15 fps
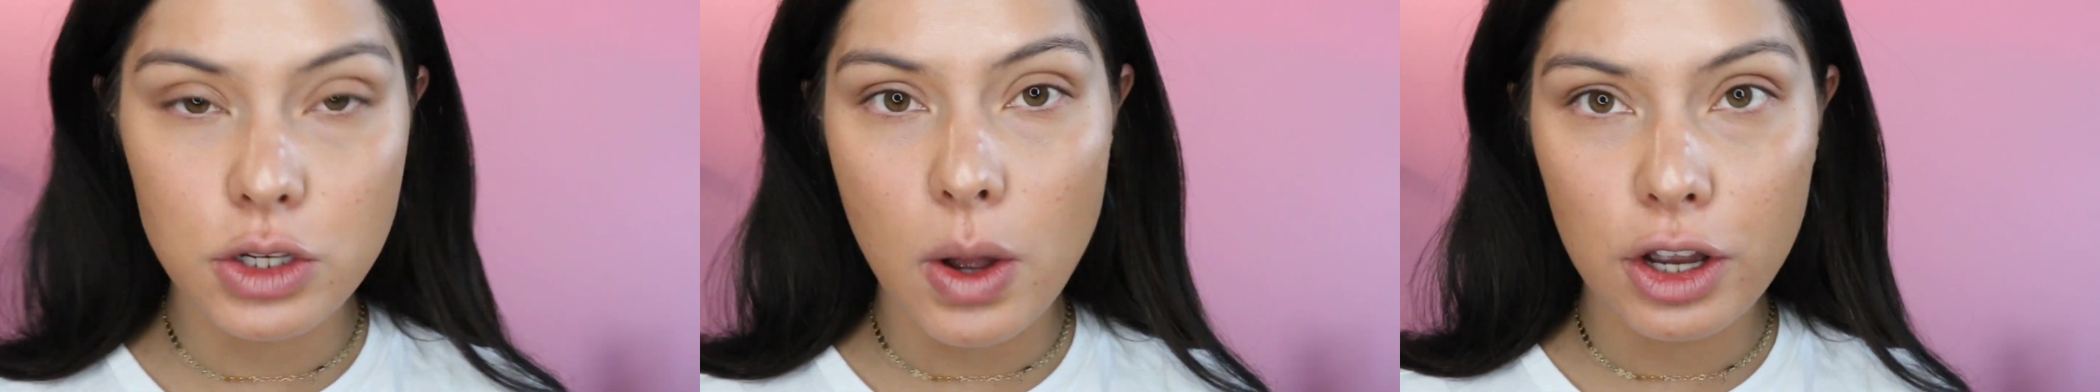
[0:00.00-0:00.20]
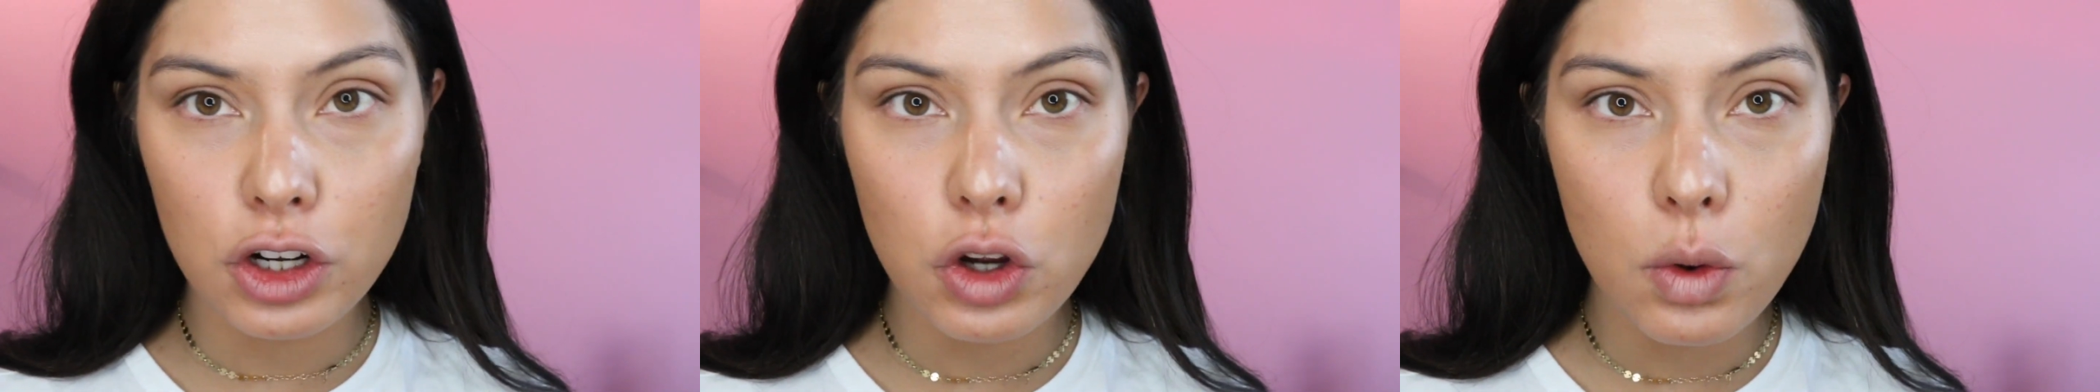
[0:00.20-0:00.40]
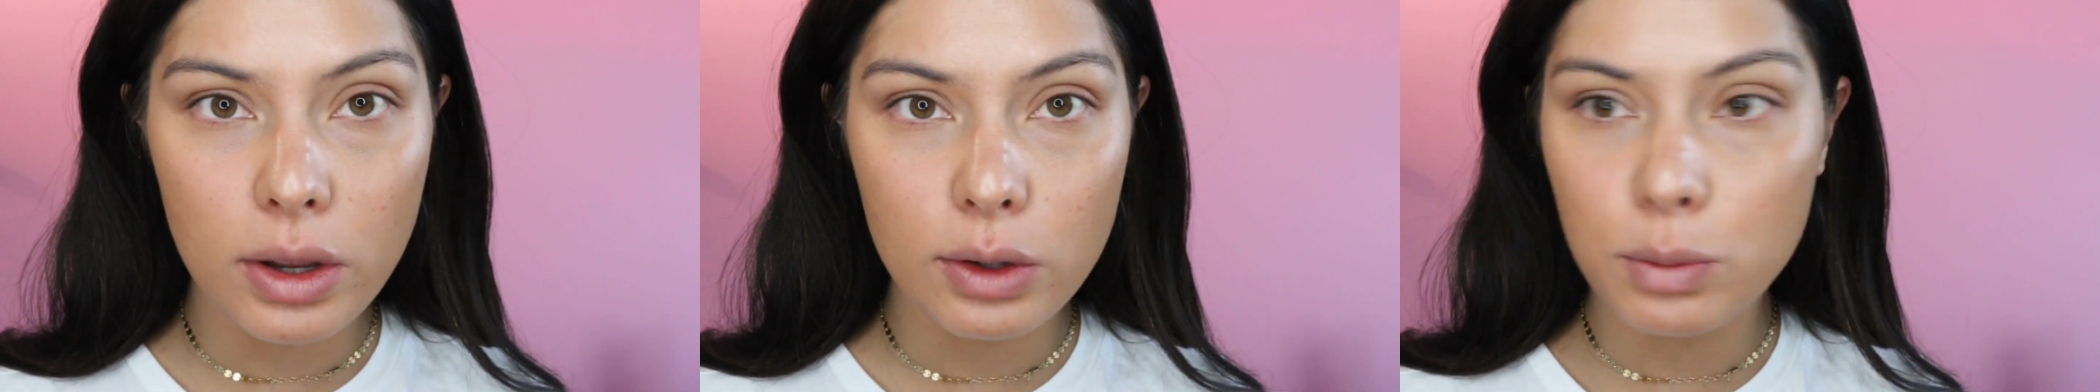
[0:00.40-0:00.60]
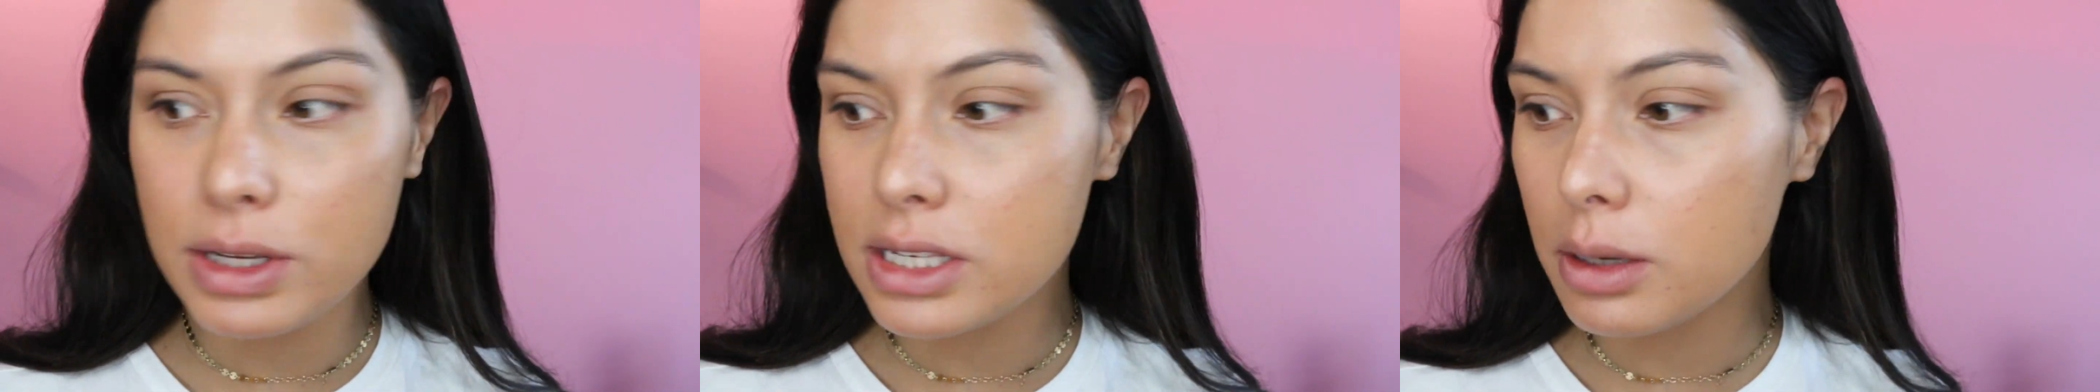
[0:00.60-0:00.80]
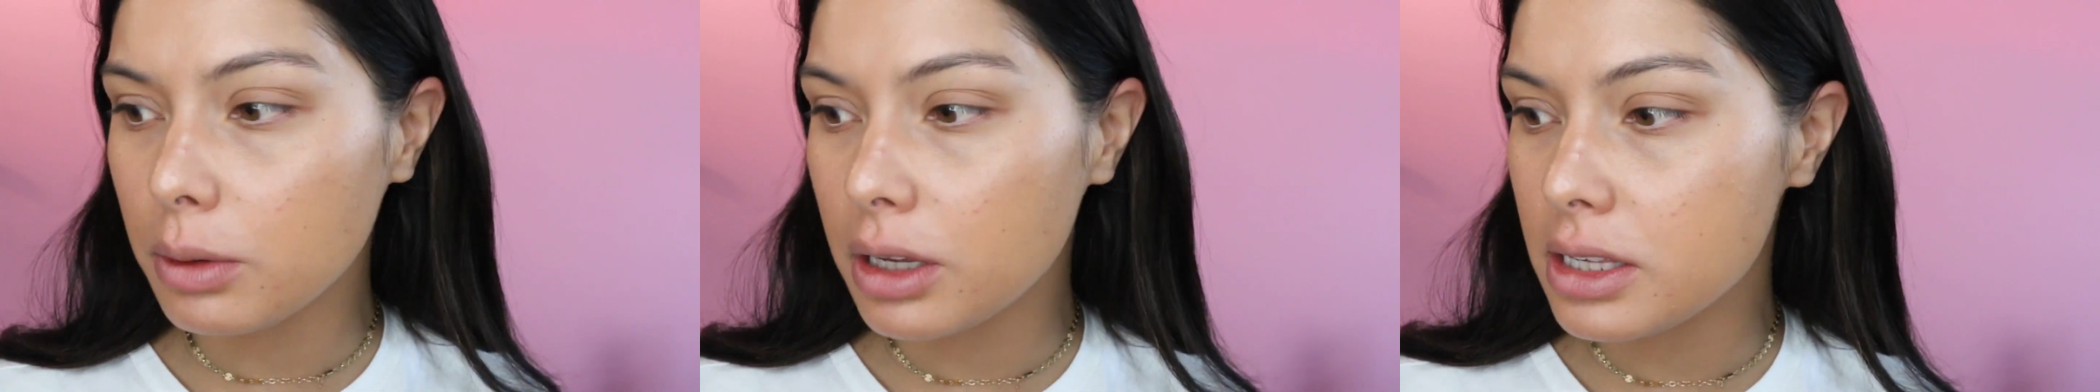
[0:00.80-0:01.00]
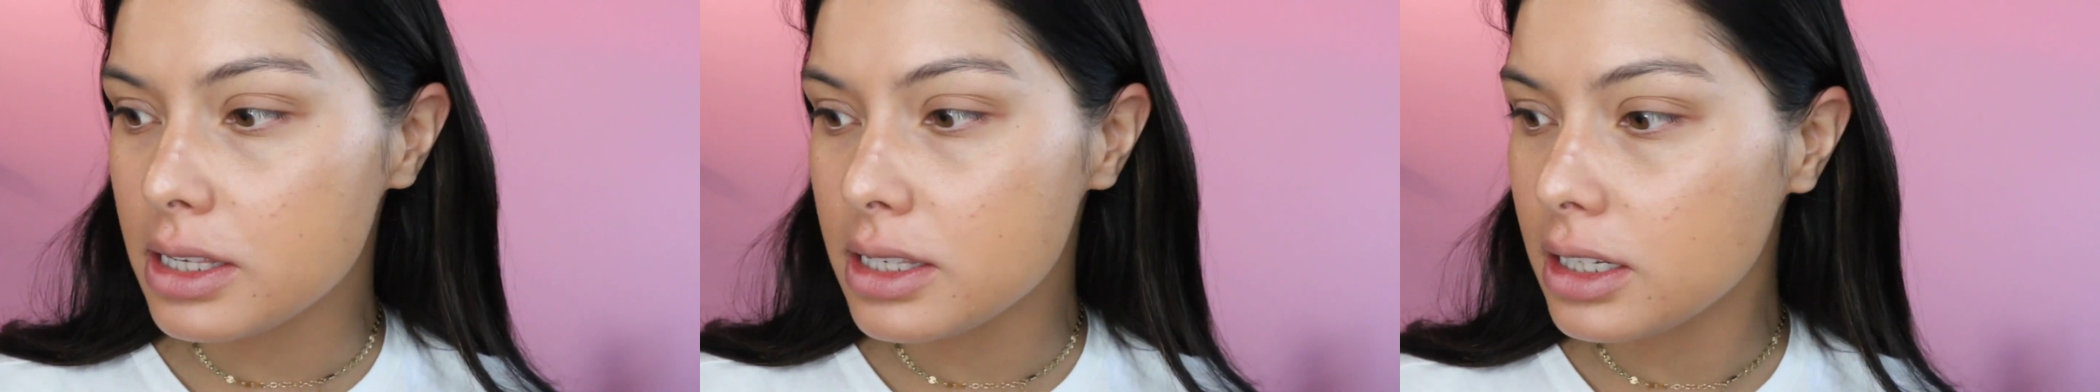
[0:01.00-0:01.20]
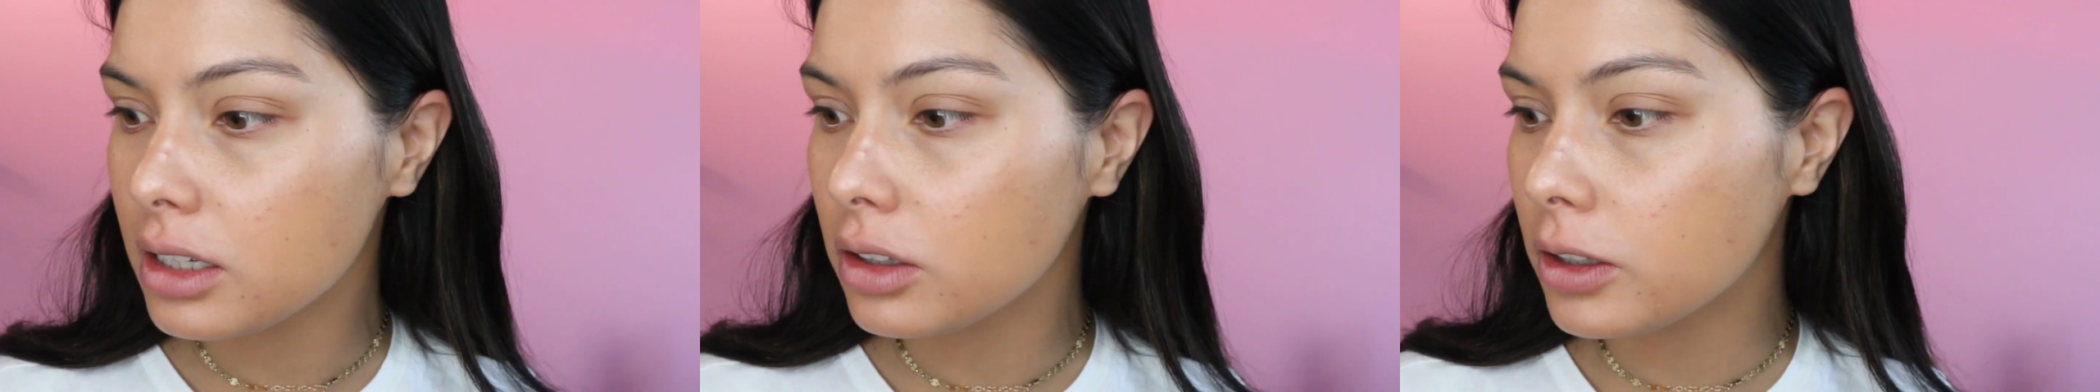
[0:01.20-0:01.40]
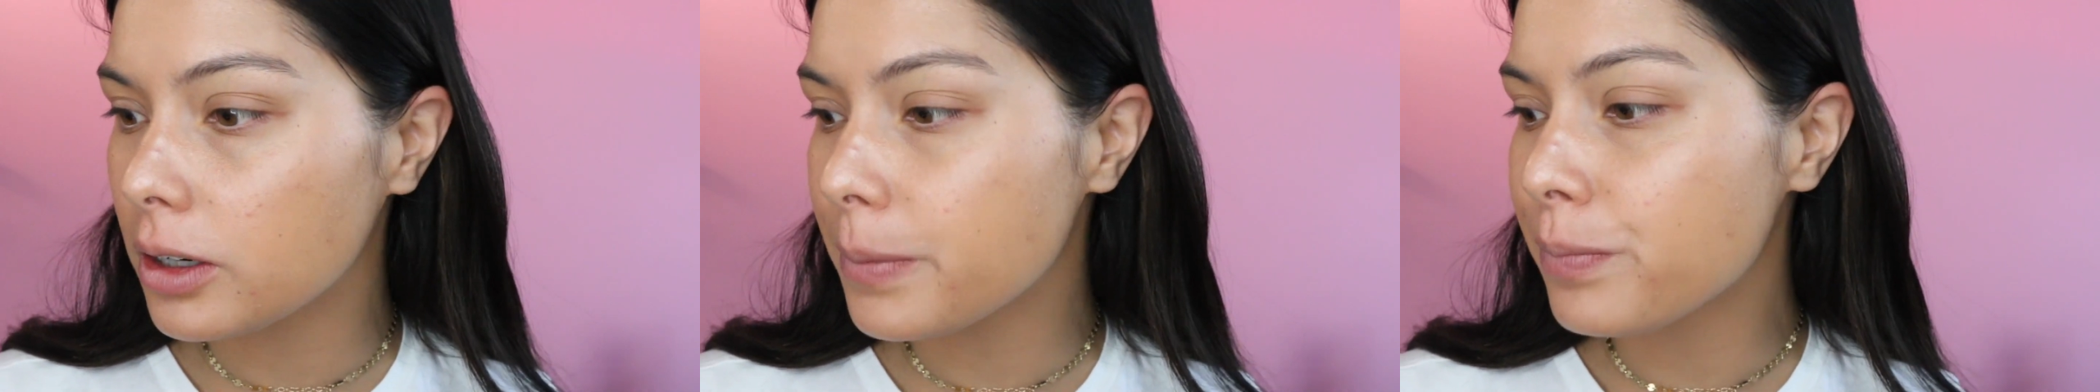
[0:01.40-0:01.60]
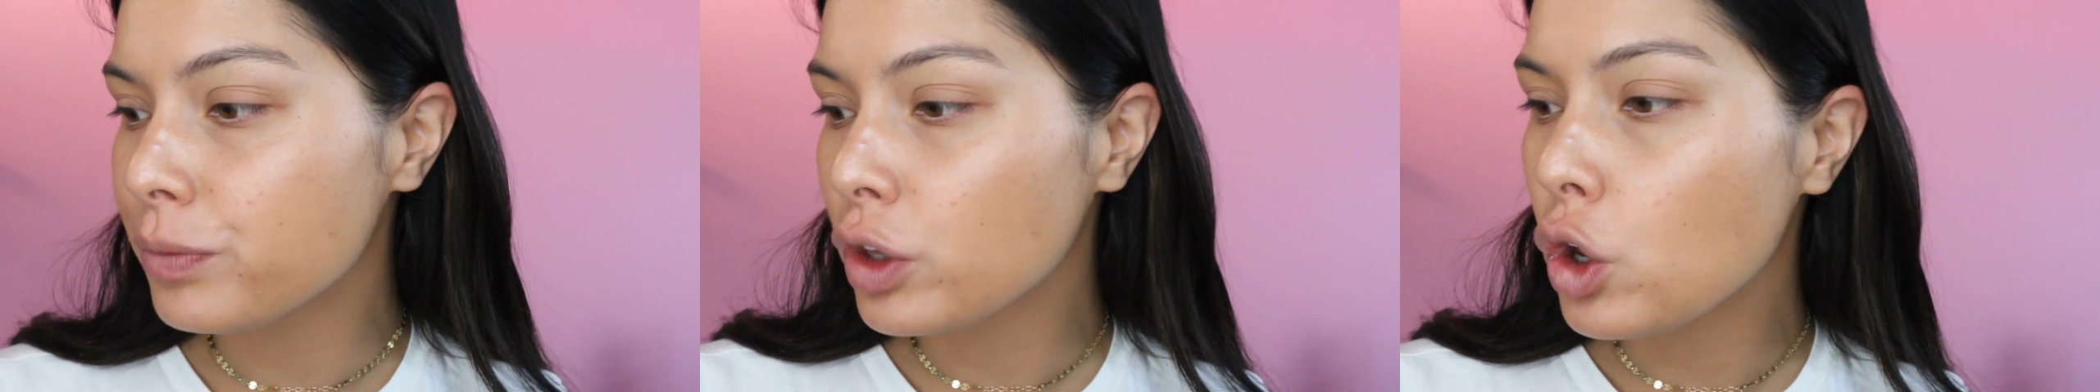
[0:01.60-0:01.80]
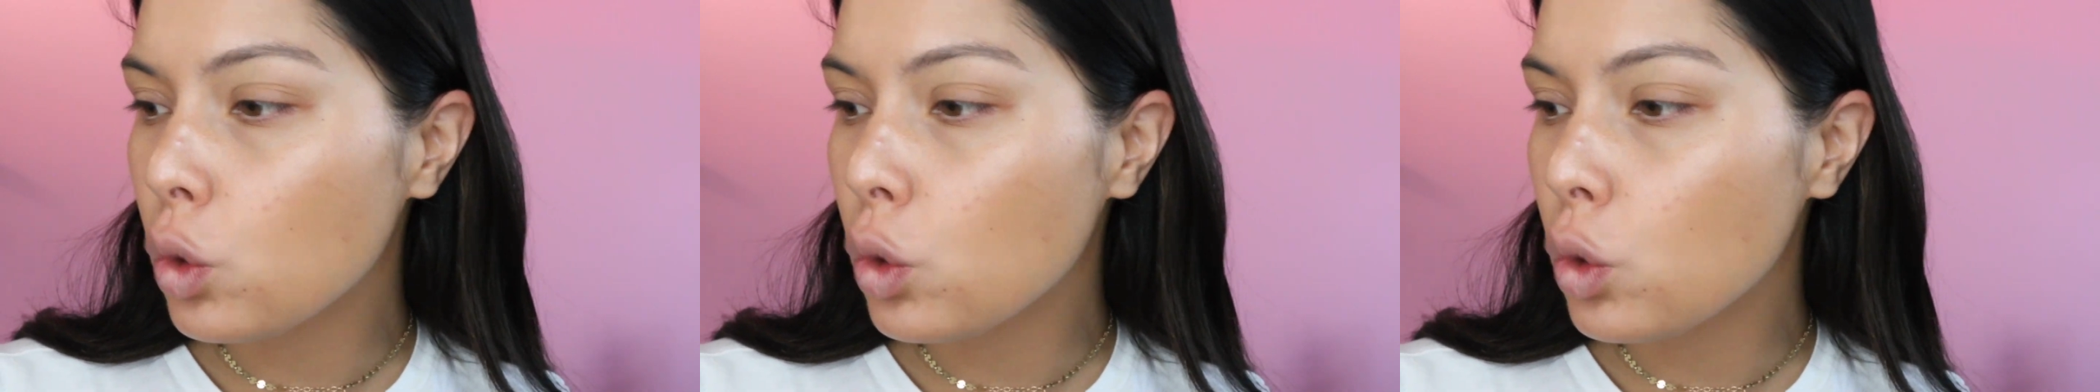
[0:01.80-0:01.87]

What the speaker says: So I'm gonna go in with some concealer.